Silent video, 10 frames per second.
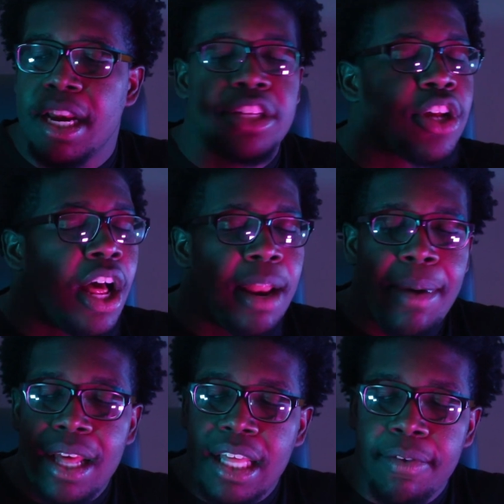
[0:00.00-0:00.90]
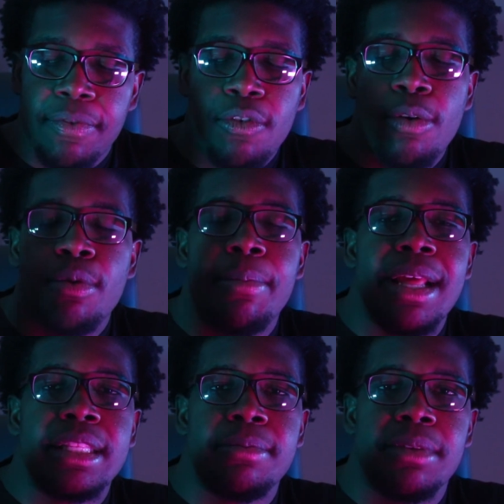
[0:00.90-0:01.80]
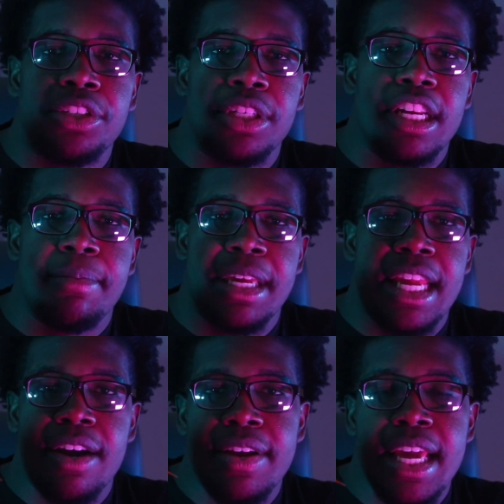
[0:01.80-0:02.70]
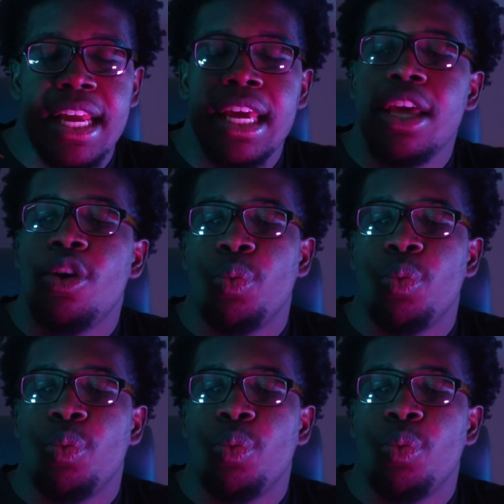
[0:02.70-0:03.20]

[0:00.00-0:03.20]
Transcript: but it's all about that forward momentum that you're gonna be carrying